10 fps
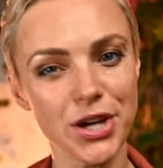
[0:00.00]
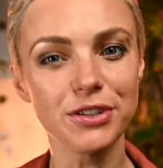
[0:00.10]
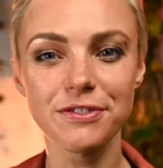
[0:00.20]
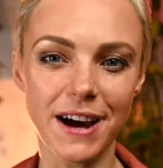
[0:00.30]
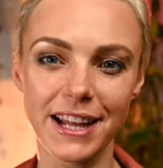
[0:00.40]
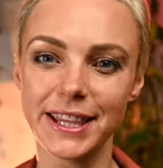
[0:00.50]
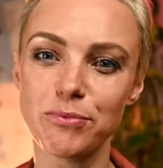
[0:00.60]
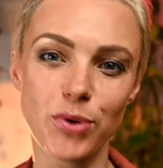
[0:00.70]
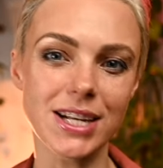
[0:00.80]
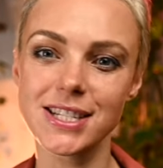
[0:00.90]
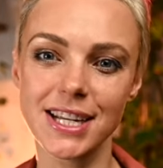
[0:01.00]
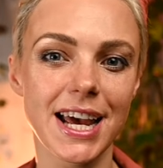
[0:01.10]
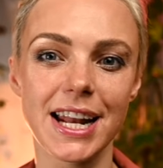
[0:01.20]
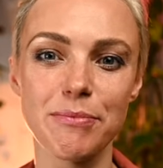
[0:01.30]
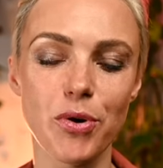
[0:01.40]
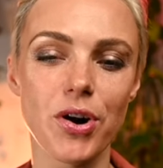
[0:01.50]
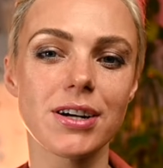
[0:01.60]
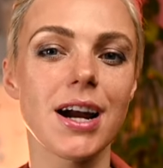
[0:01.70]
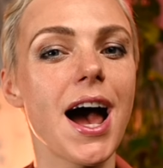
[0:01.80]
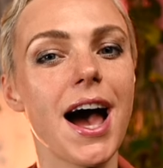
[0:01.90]
don't find them rustic
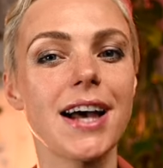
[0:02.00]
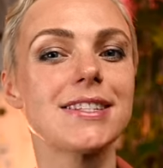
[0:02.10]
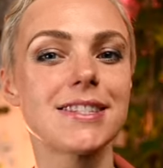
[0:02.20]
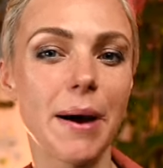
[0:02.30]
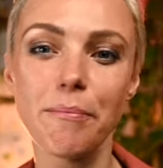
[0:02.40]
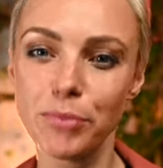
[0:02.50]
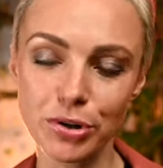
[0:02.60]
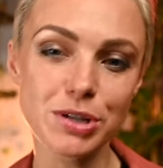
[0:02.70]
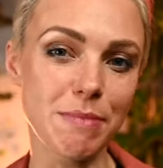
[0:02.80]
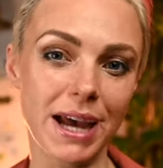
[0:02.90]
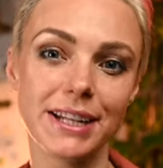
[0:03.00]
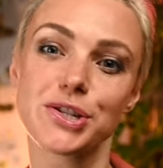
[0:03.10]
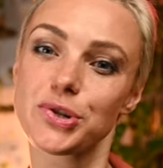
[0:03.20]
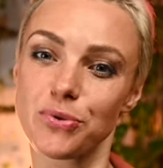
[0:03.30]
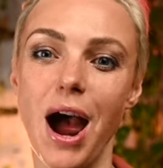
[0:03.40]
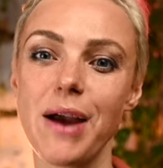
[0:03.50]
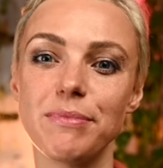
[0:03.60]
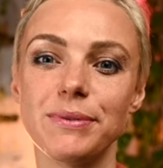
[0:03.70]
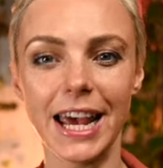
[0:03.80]
anymore, as some books may describe.